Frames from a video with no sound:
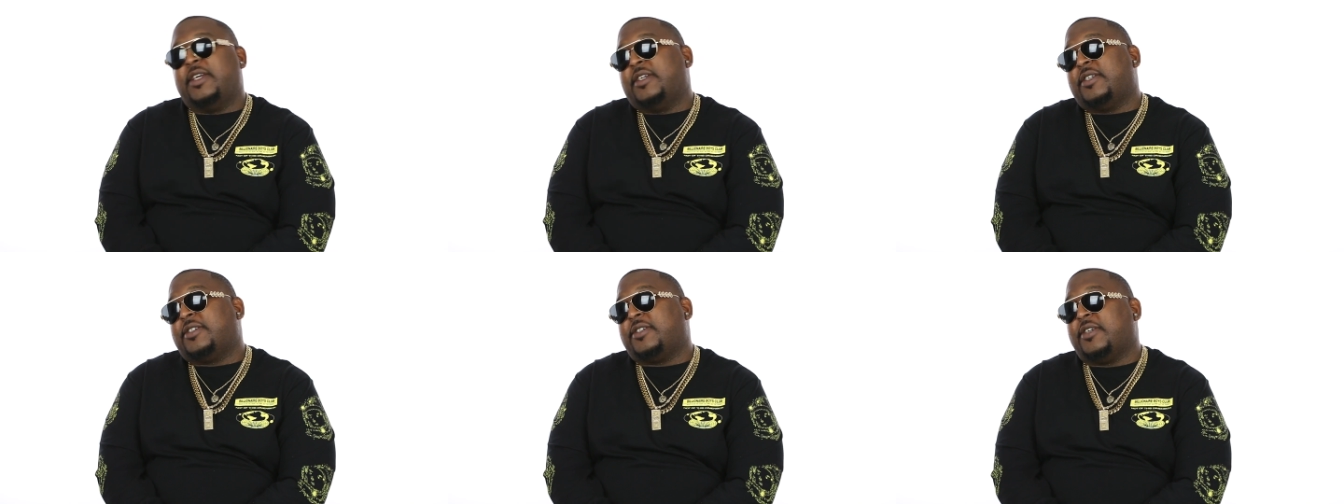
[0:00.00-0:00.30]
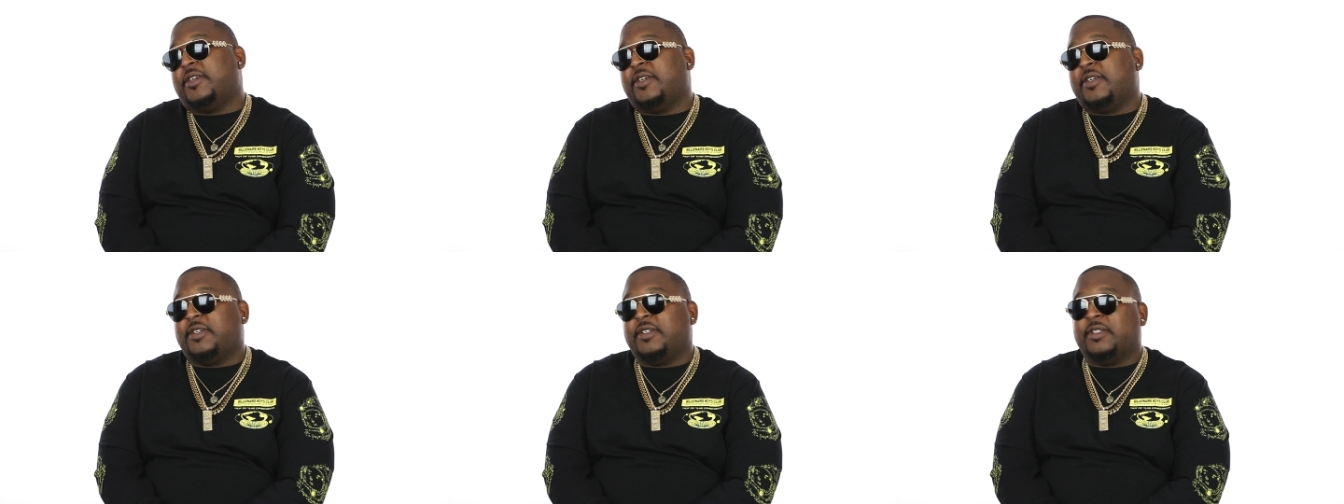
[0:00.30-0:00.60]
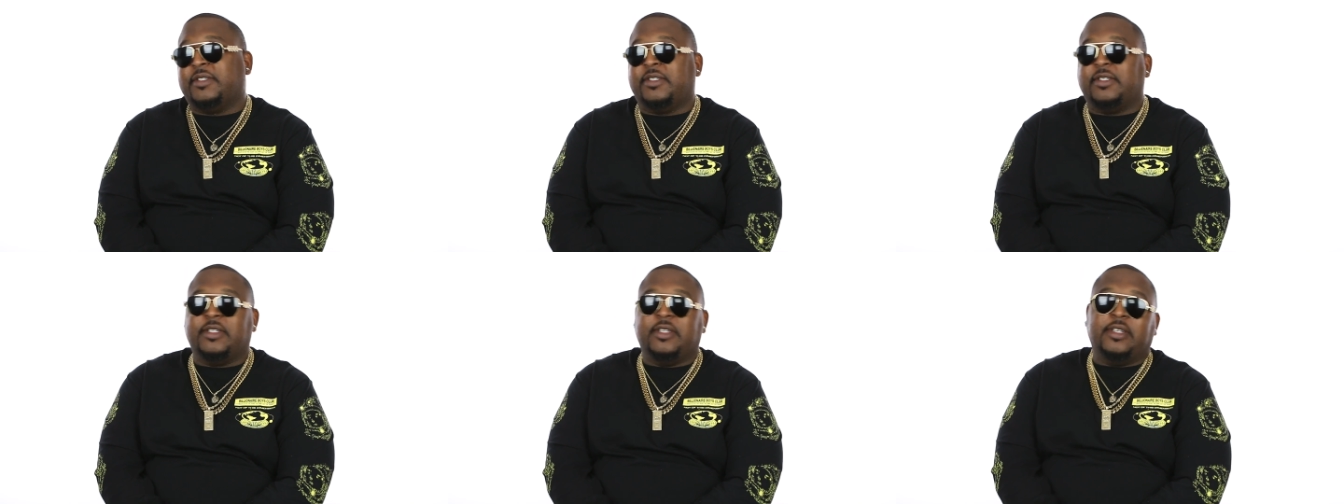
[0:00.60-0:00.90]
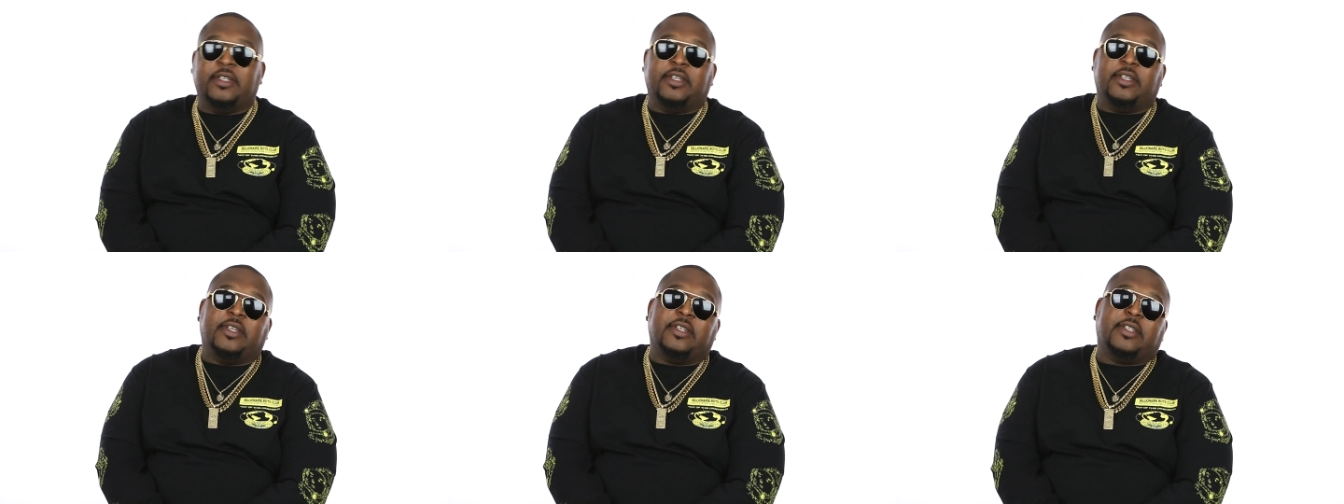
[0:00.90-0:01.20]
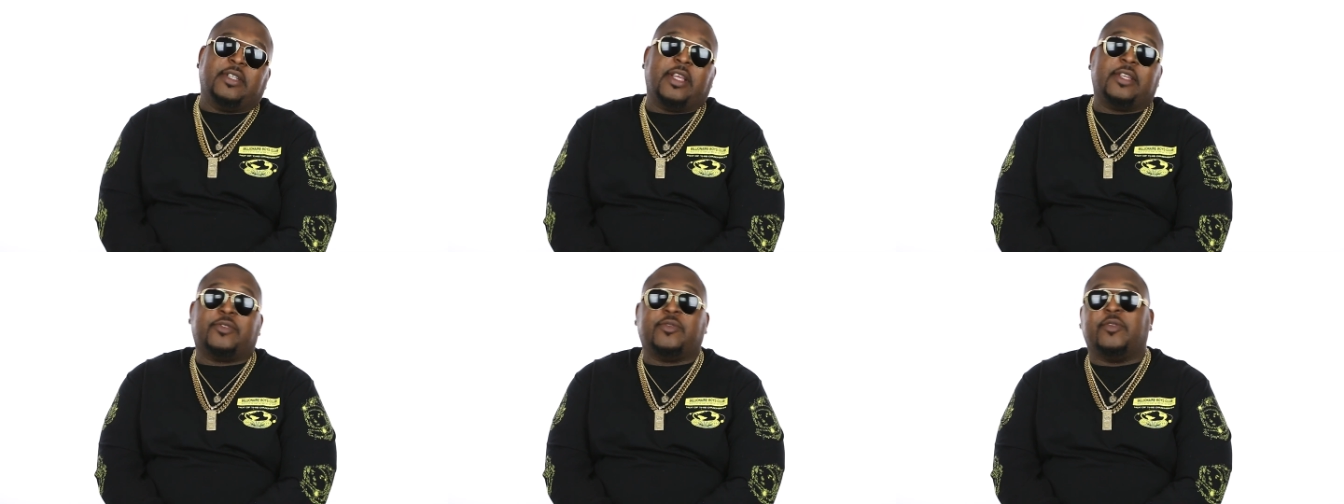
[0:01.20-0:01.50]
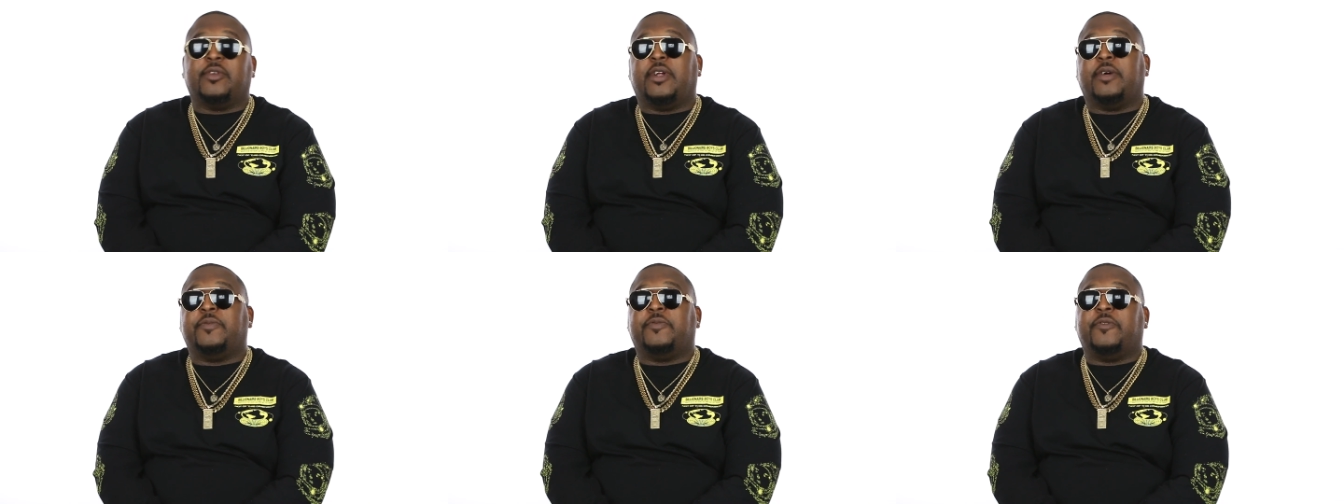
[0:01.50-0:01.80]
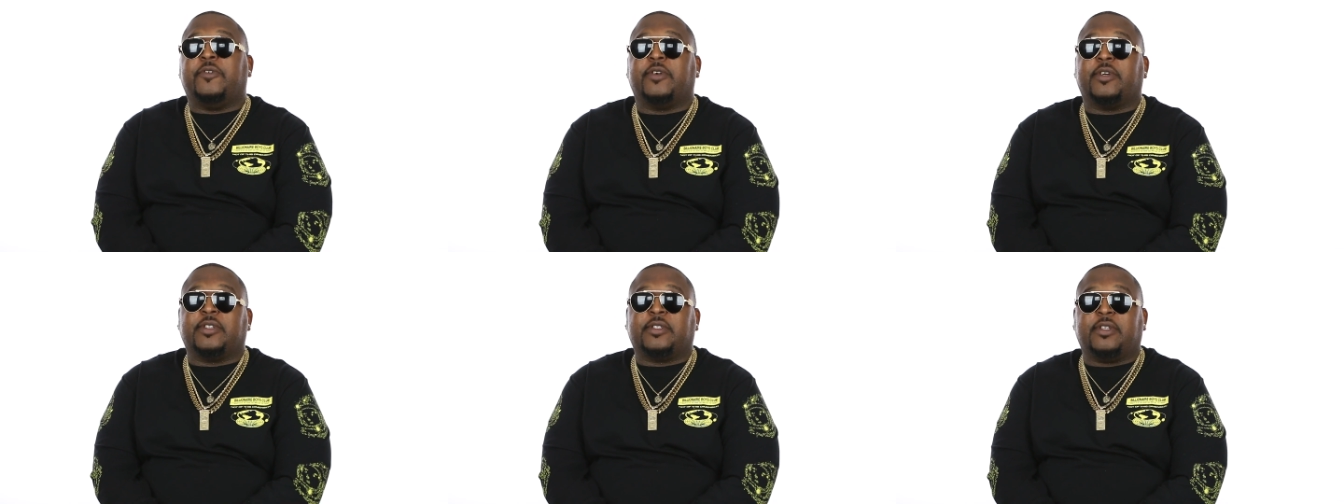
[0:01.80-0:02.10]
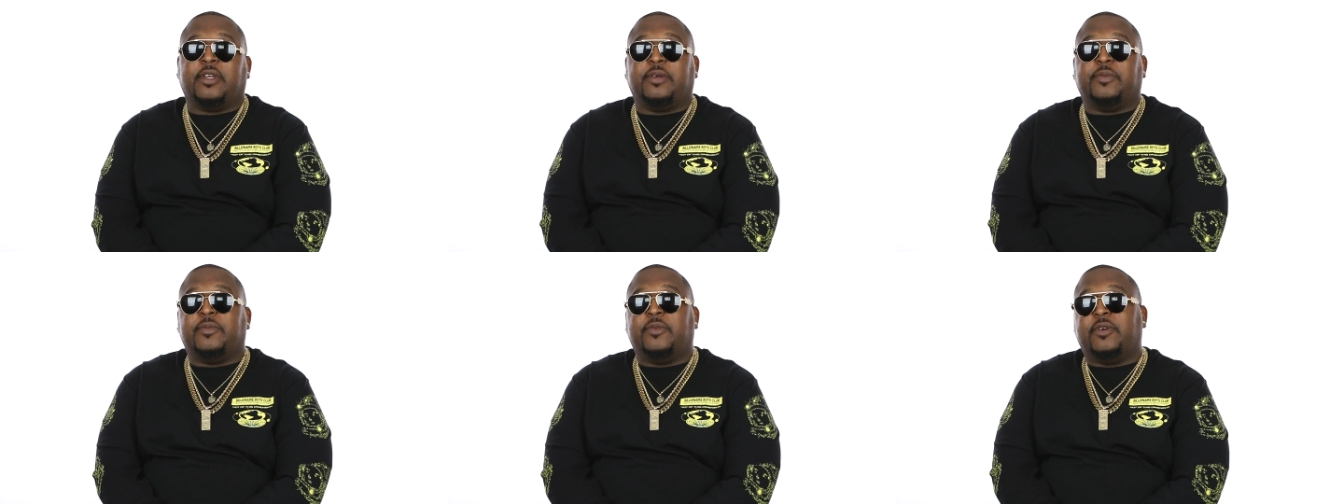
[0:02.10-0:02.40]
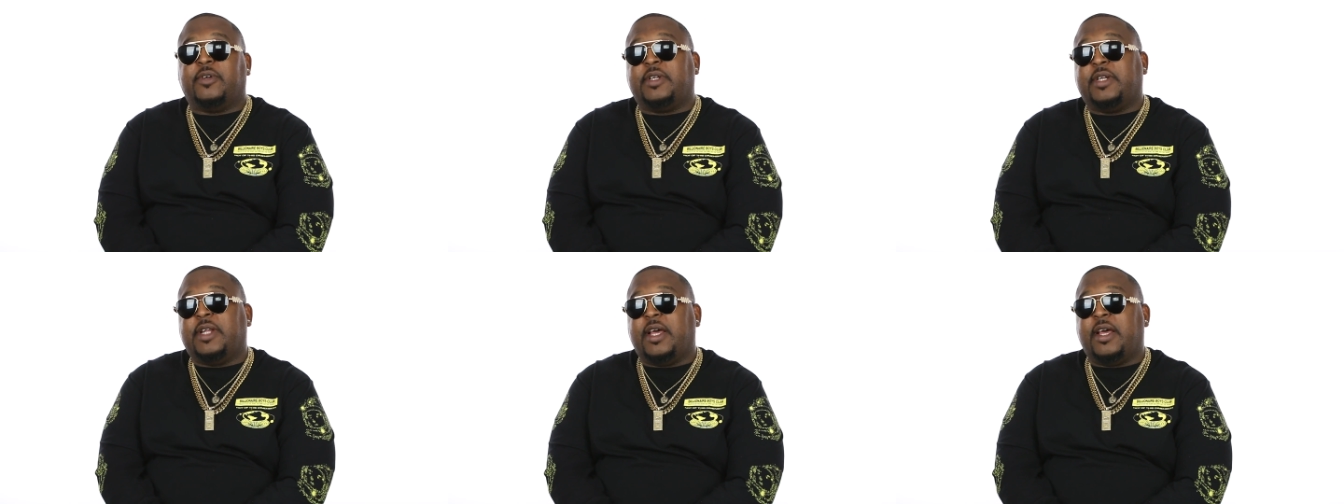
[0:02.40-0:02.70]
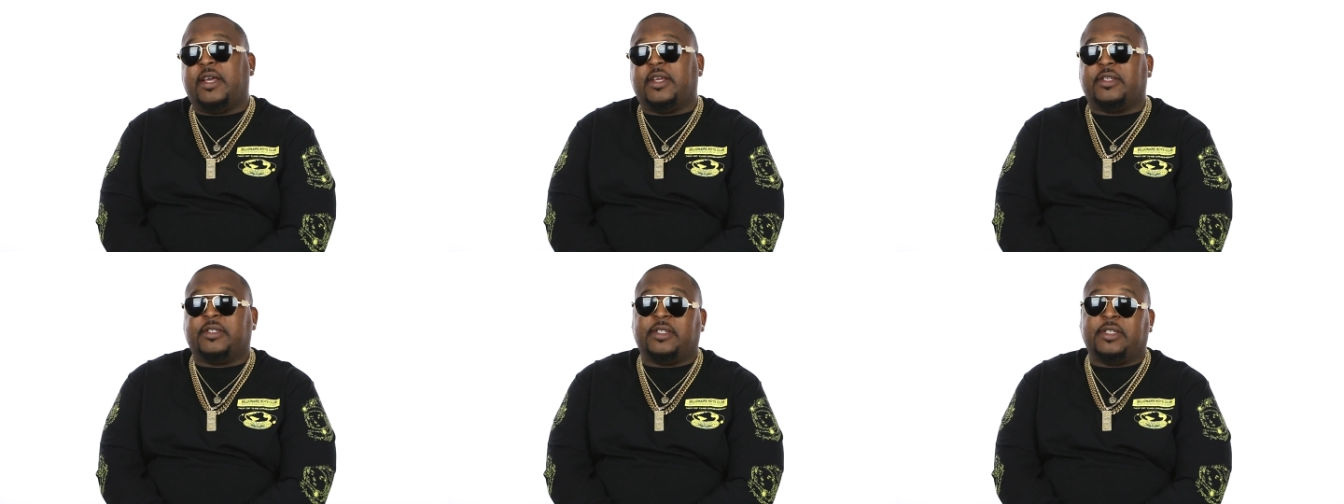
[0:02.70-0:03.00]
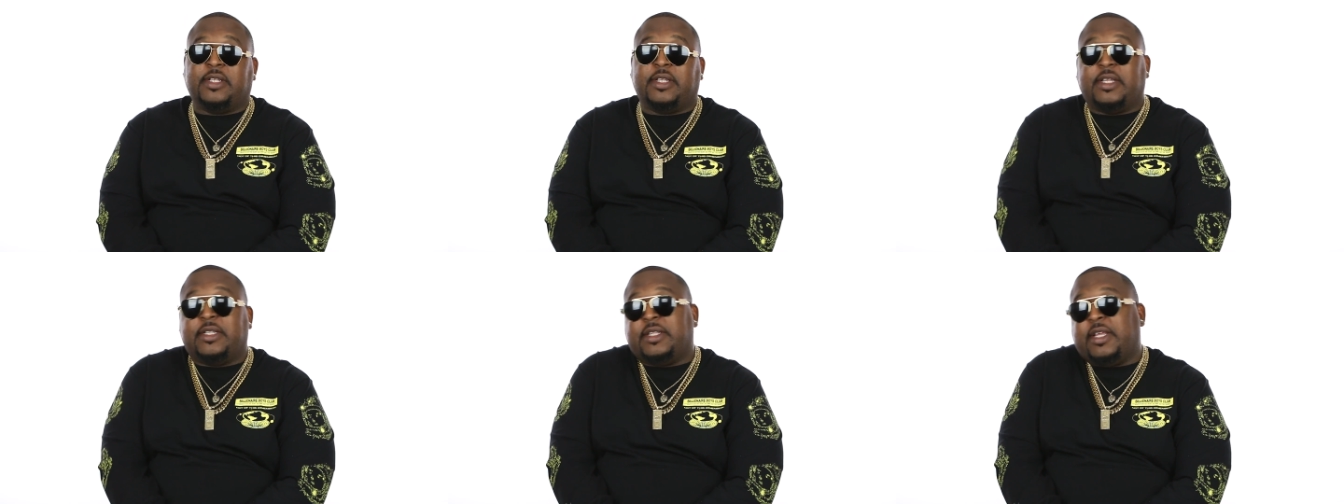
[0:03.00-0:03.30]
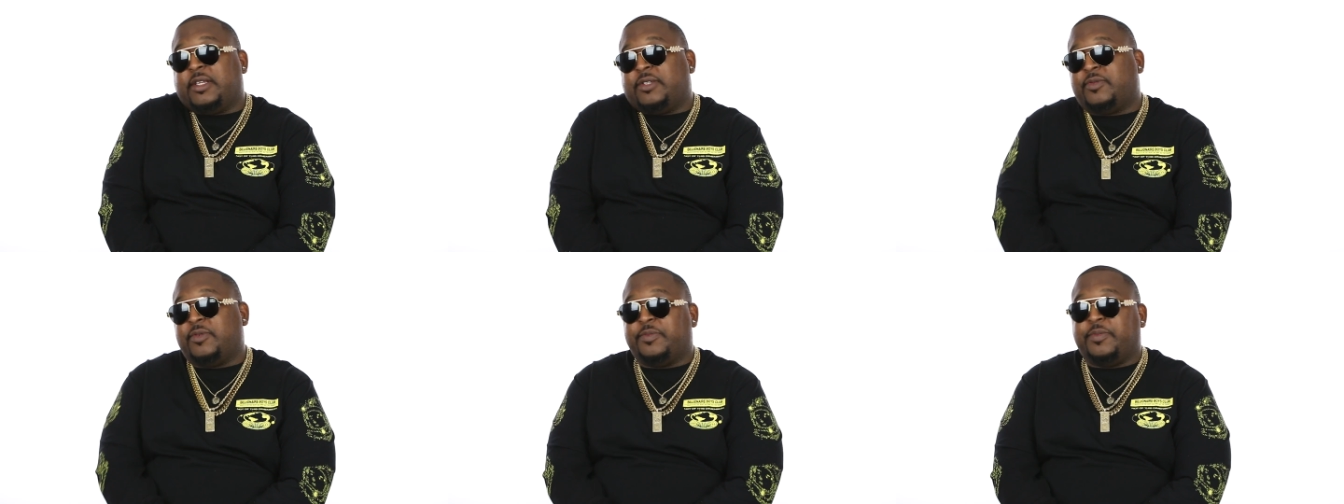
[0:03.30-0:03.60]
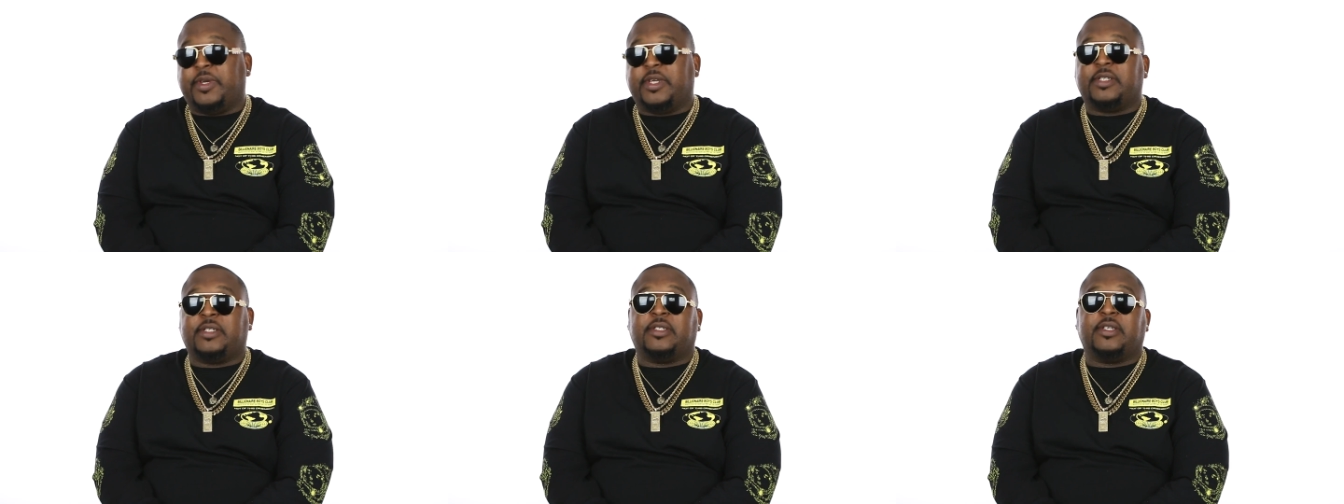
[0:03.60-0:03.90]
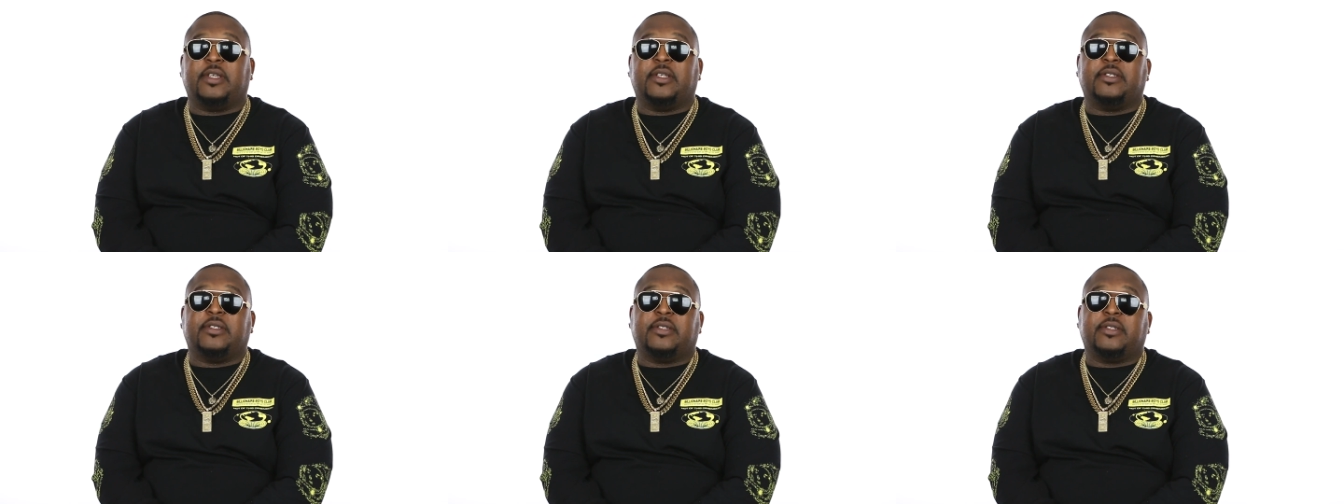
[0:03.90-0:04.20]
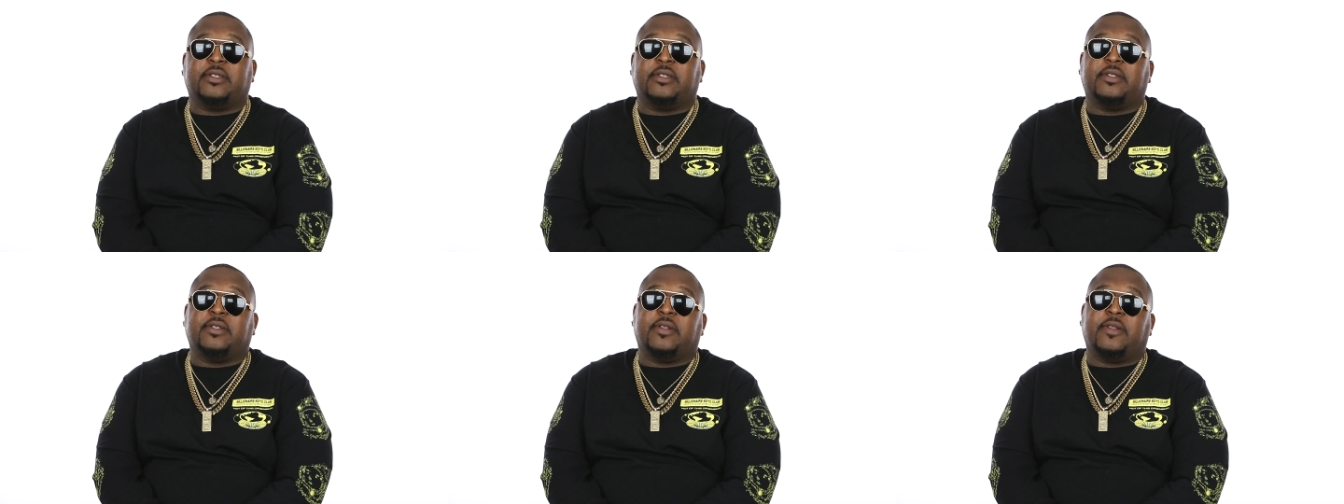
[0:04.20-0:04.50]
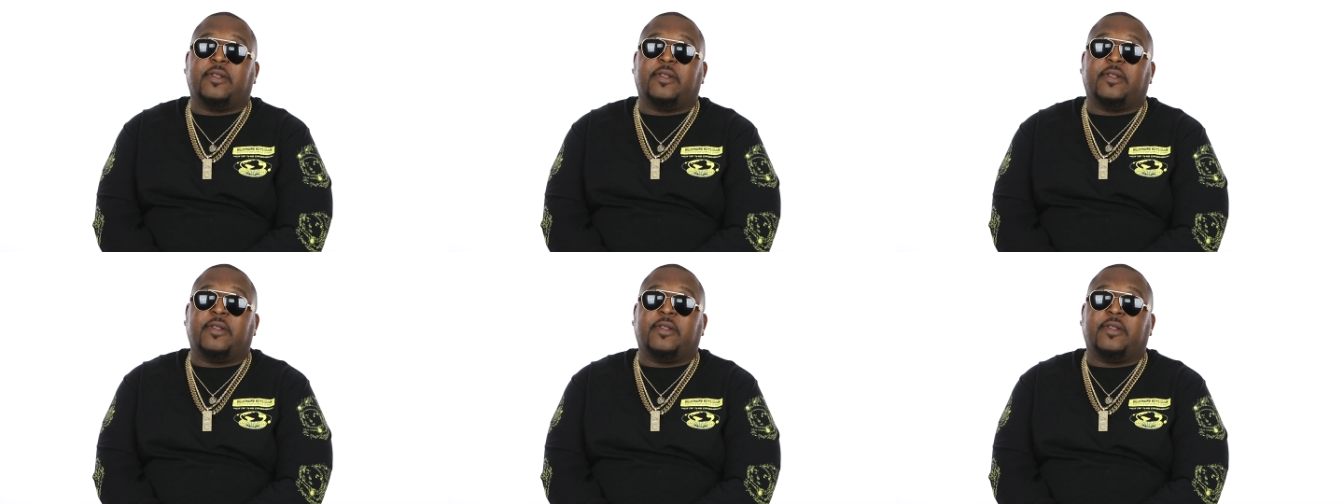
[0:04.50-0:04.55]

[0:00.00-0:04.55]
So that's what I'm focused on more now. So that, that's what makes sense.